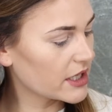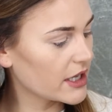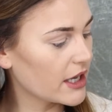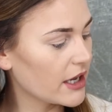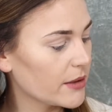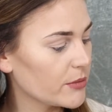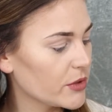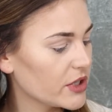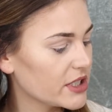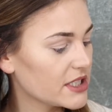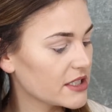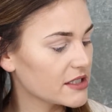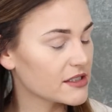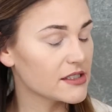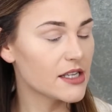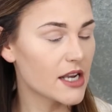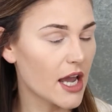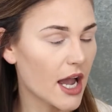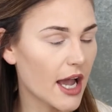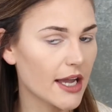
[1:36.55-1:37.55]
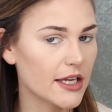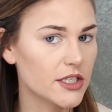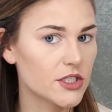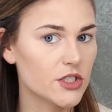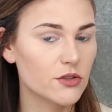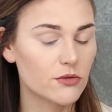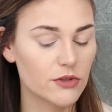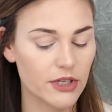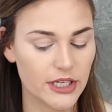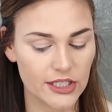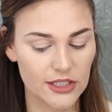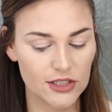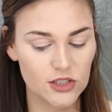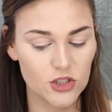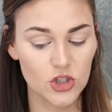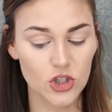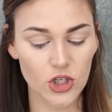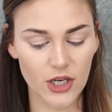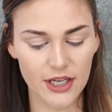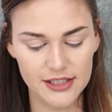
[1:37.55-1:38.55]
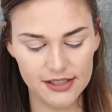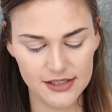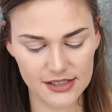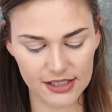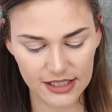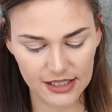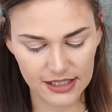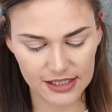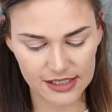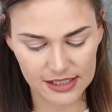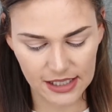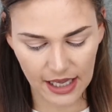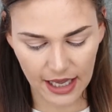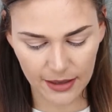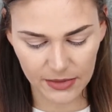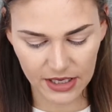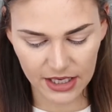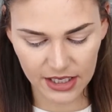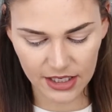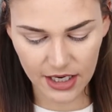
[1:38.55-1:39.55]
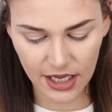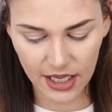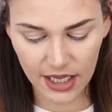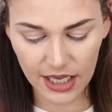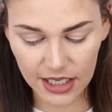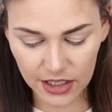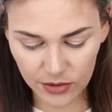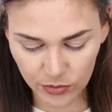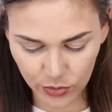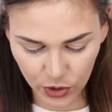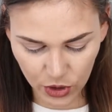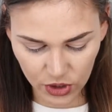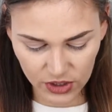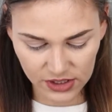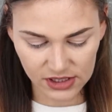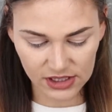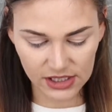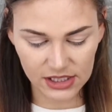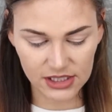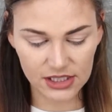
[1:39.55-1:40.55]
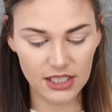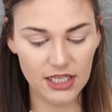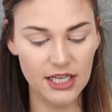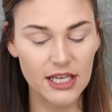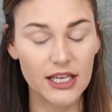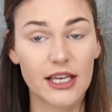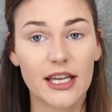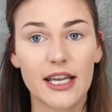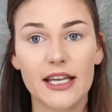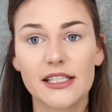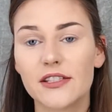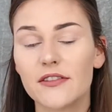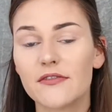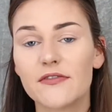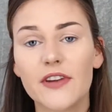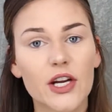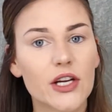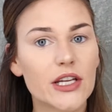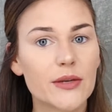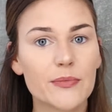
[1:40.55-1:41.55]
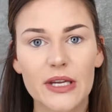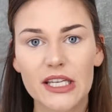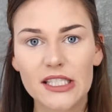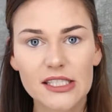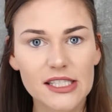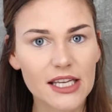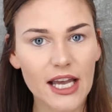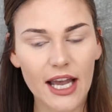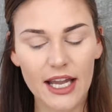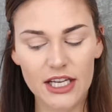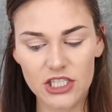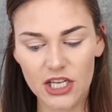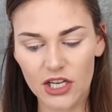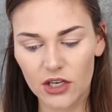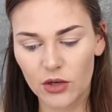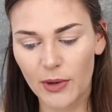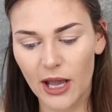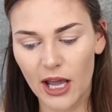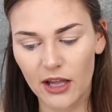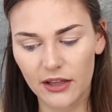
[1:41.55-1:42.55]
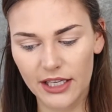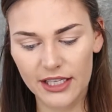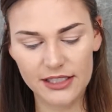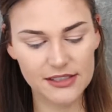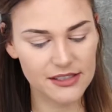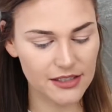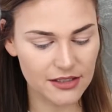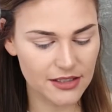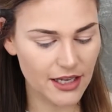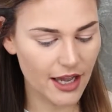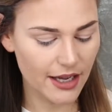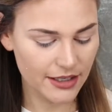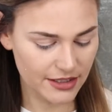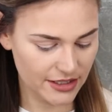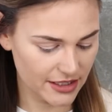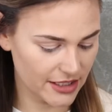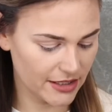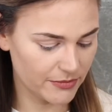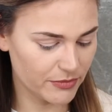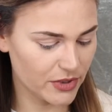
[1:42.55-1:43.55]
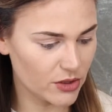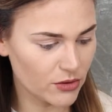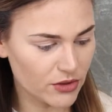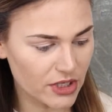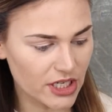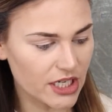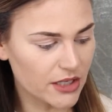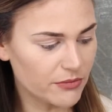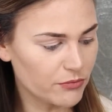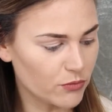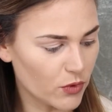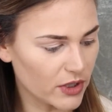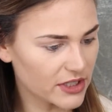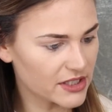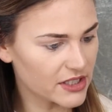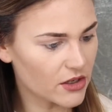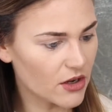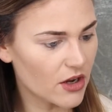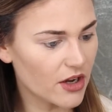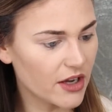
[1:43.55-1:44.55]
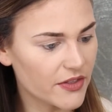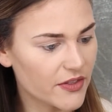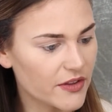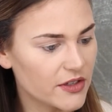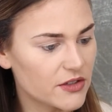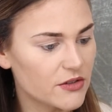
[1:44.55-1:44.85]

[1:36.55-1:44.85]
camera does not do it justice. I mean, in person, it's a very basic eyeshadow palette. It's the Tati Beauty, what's it called? The